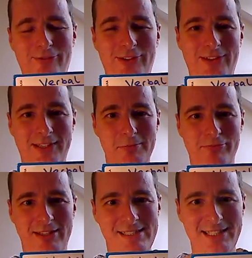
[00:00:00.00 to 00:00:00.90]
for the
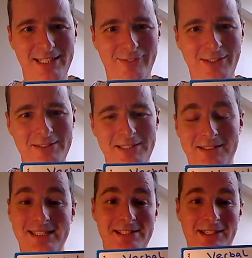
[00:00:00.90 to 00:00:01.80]
present and the future
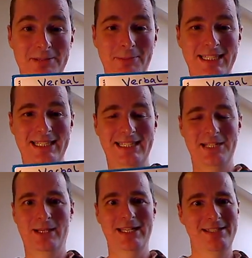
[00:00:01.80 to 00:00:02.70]
because it's not completed
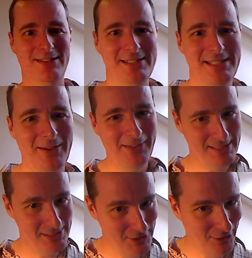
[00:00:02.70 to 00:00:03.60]
yet. Well, it turns out
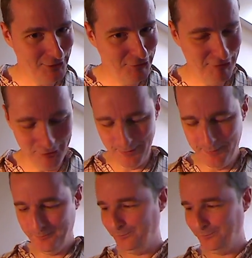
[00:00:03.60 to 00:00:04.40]
that's not true.